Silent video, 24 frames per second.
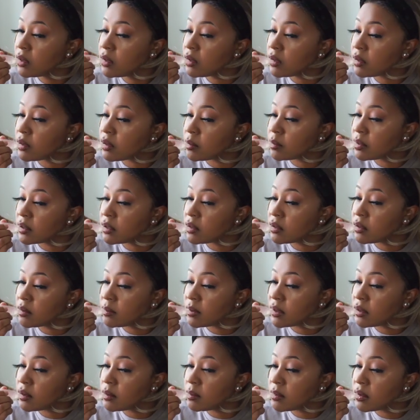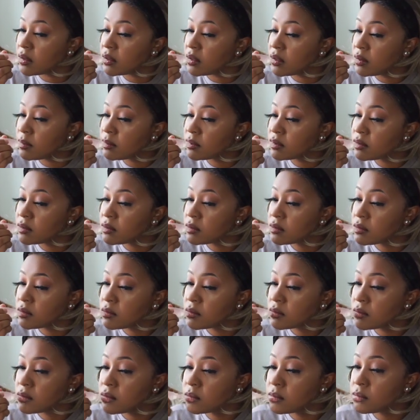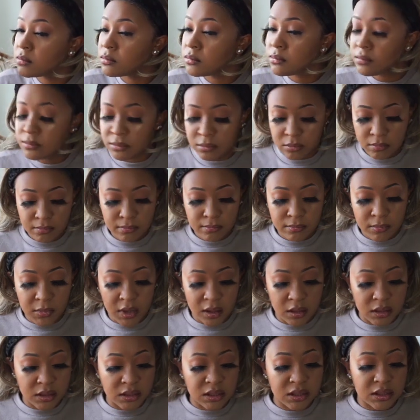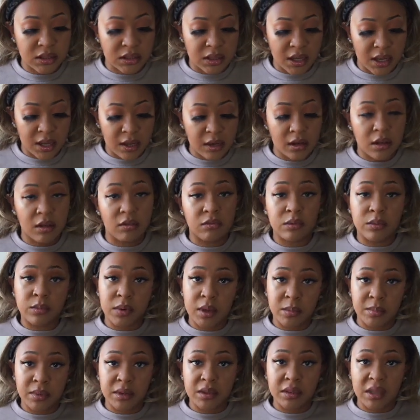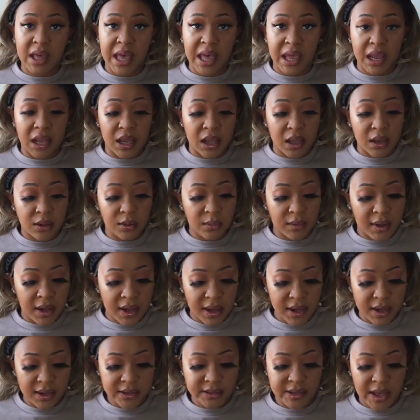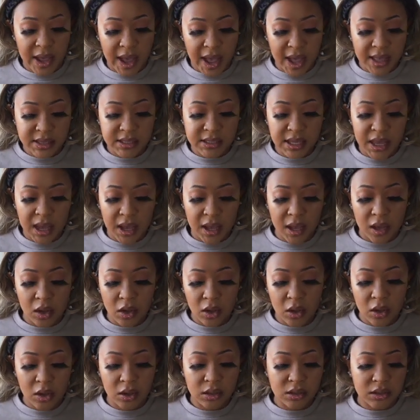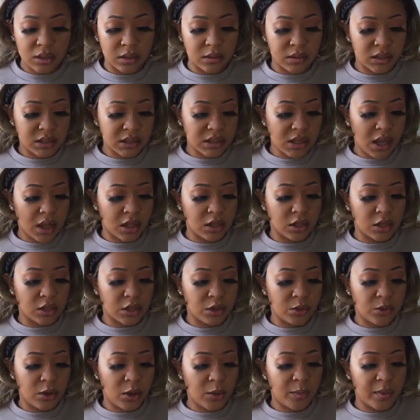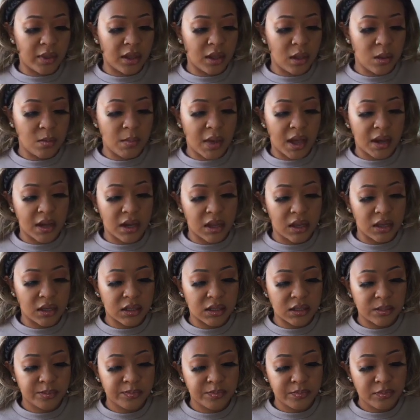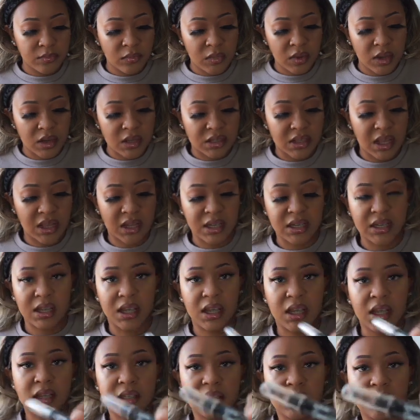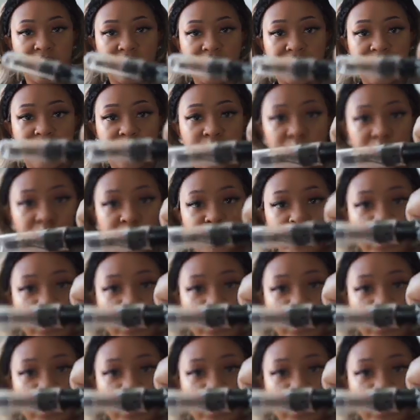and I put a little bit on my lips. And instead of rubbing that in, you guys, I take, so this is like a little duo pen by NYX. It's like a Dazed and Diffused